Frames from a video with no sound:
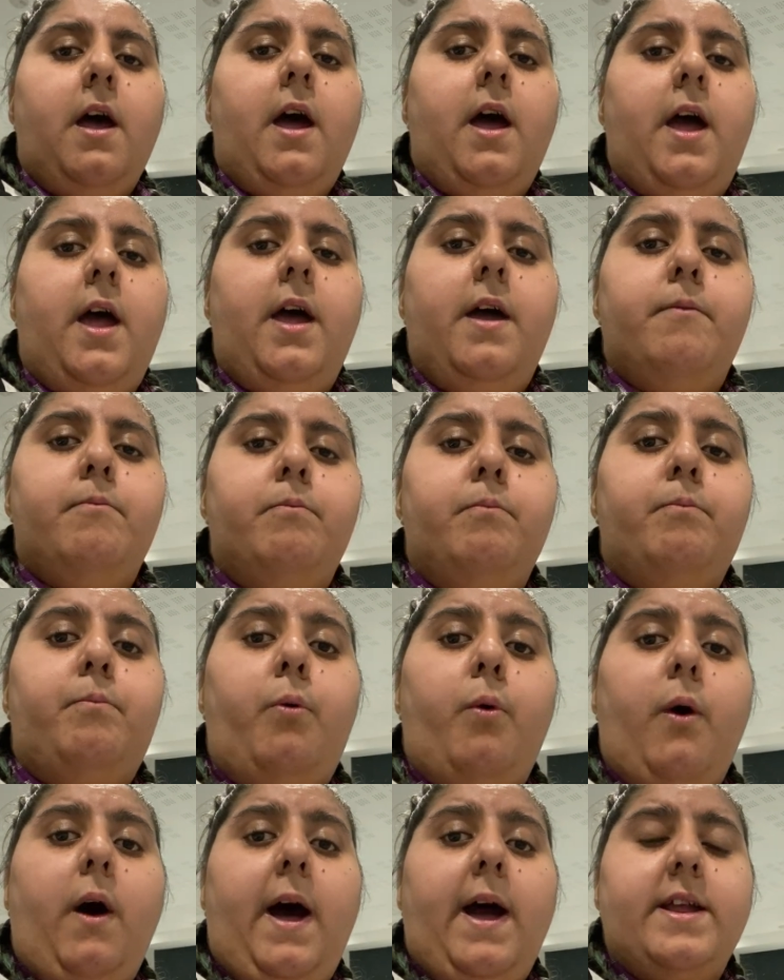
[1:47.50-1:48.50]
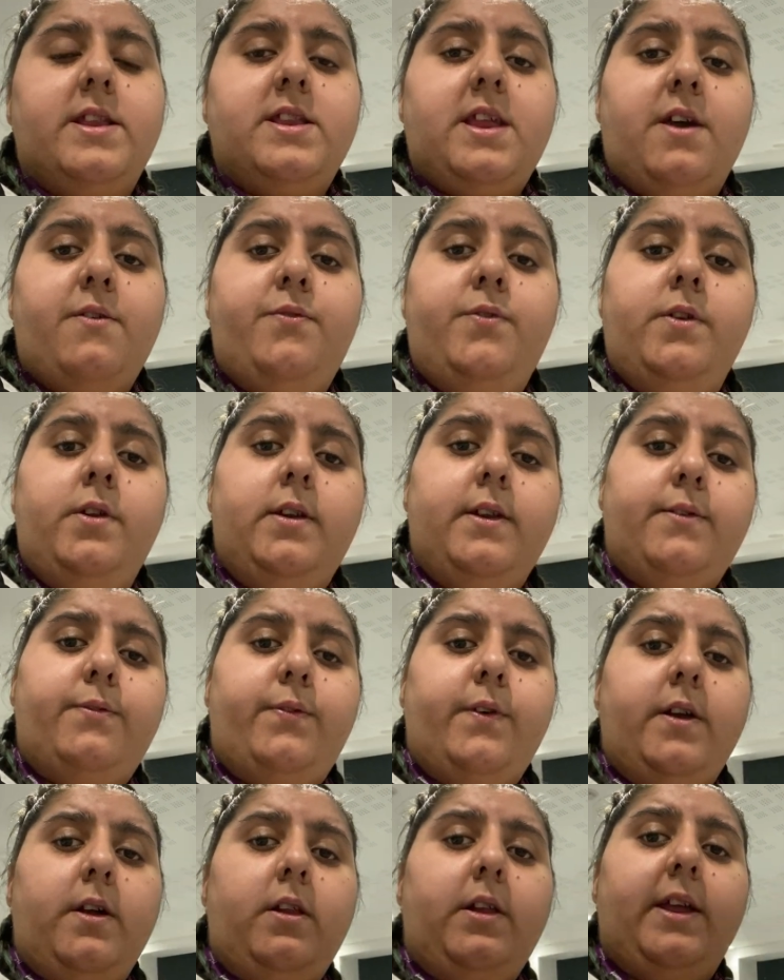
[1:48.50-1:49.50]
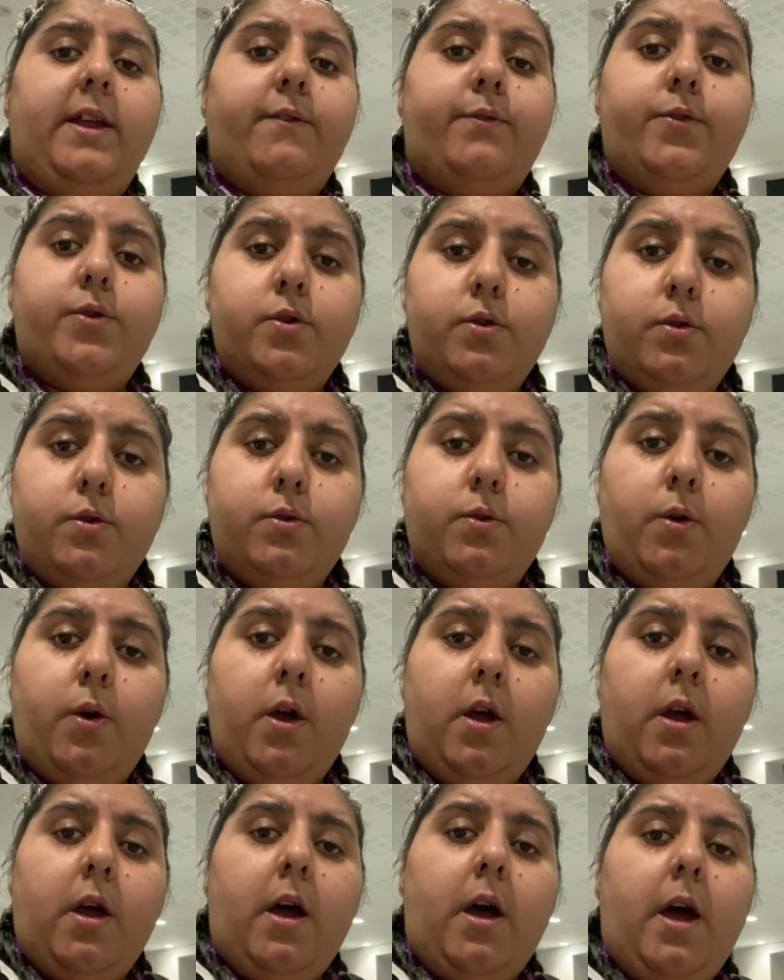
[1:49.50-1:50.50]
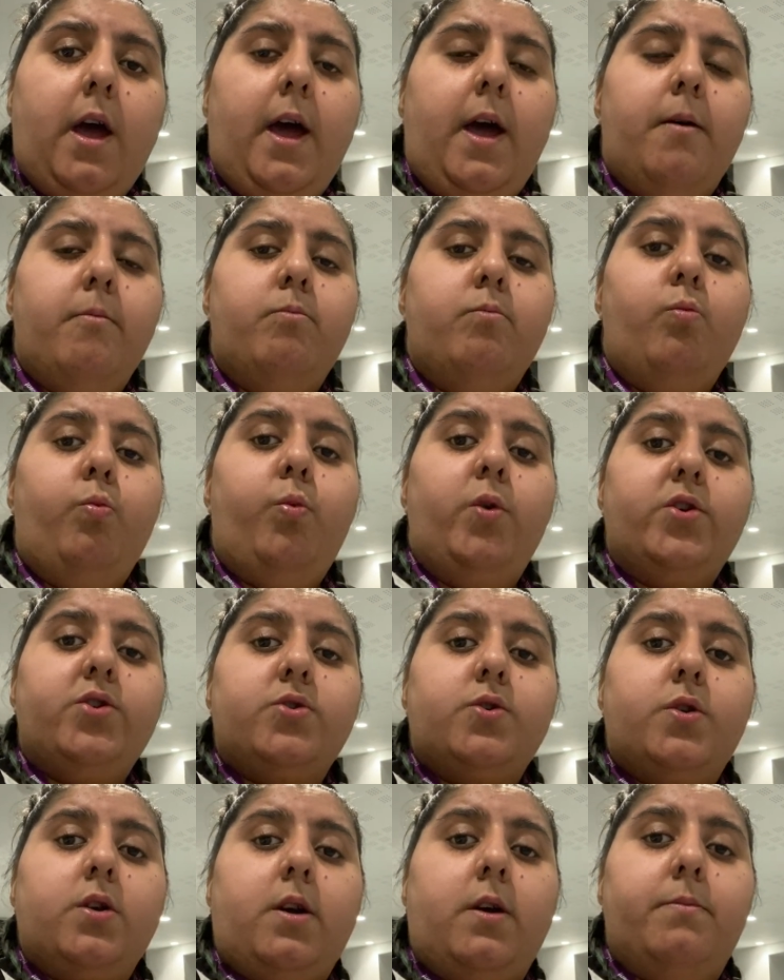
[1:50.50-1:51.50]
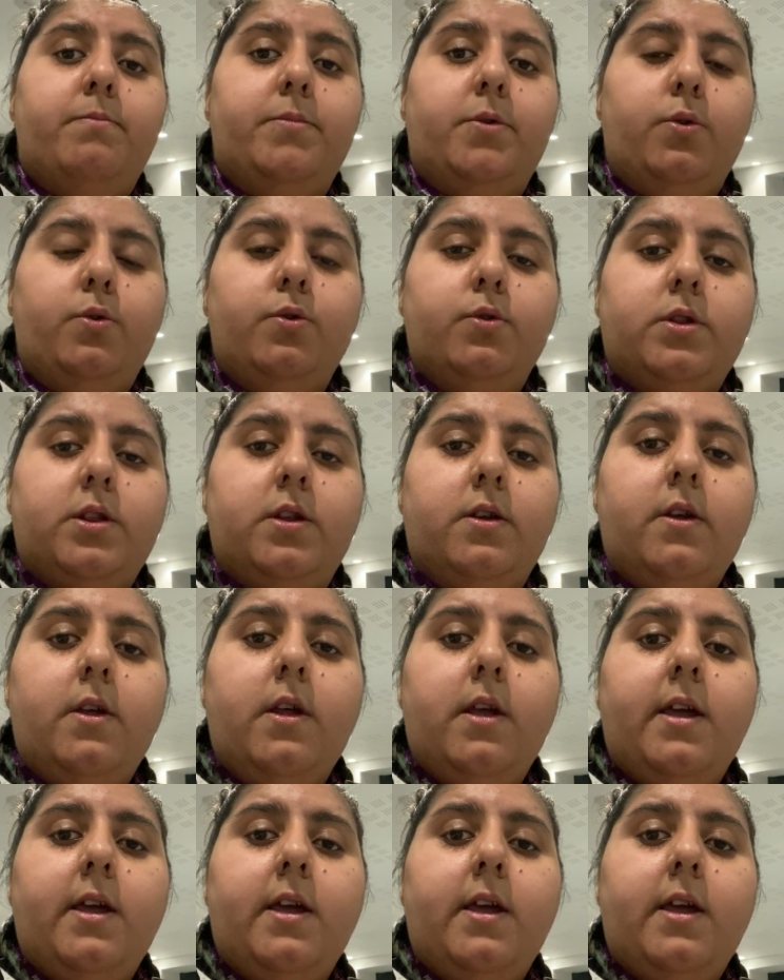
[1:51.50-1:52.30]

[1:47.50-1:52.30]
But I definitely feel if you wish to commute,